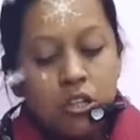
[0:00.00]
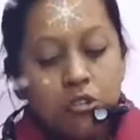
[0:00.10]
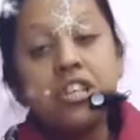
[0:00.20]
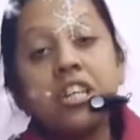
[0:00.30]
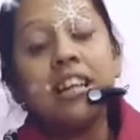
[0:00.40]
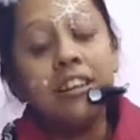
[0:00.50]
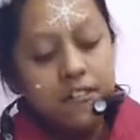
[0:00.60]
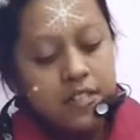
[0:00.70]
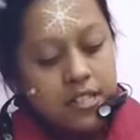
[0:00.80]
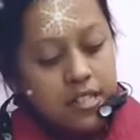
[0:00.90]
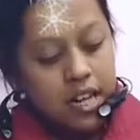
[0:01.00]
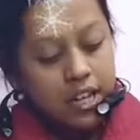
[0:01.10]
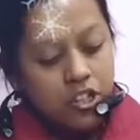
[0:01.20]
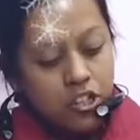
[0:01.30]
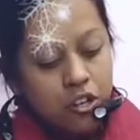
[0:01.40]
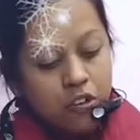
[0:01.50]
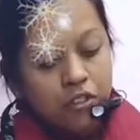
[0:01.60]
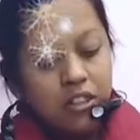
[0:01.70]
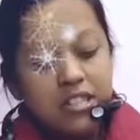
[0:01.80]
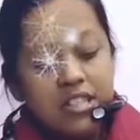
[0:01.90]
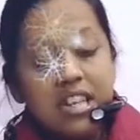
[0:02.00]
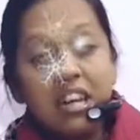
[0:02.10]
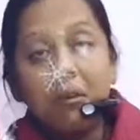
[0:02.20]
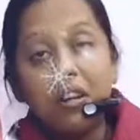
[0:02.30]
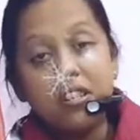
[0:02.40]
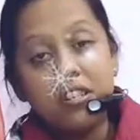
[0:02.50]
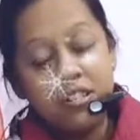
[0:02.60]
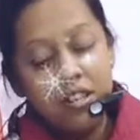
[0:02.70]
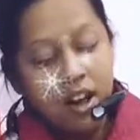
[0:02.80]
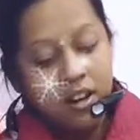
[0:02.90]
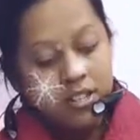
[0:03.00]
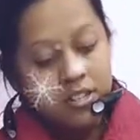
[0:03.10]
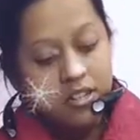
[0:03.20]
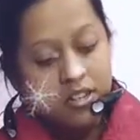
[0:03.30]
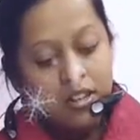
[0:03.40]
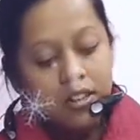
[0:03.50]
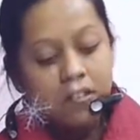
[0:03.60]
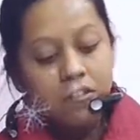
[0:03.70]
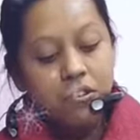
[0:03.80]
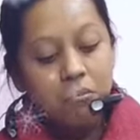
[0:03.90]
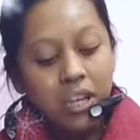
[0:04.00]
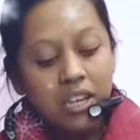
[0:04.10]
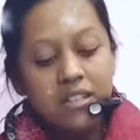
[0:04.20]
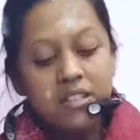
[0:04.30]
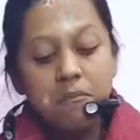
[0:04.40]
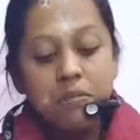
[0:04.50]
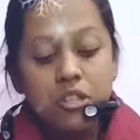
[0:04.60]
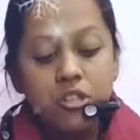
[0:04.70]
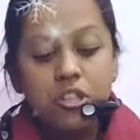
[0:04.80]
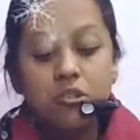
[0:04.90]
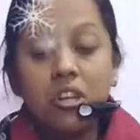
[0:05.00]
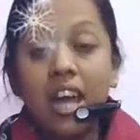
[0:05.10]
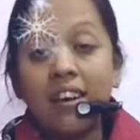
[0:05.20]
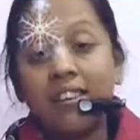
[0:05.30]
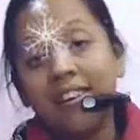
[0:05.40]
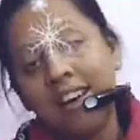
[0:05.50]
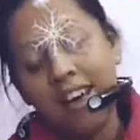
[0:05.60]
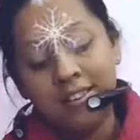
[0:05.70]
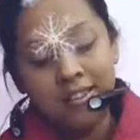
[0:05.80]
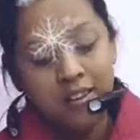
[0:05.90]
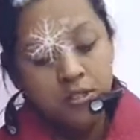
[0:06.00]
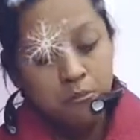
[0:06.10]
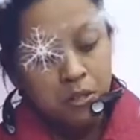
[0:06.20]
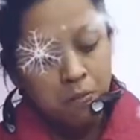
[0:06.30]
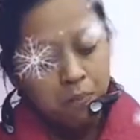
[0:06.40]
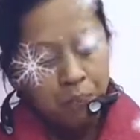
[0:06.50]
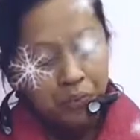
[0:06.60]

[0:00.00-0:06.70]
Eugenie lives the stage with a secret in his heart that remains a mystery to Candida and her husband.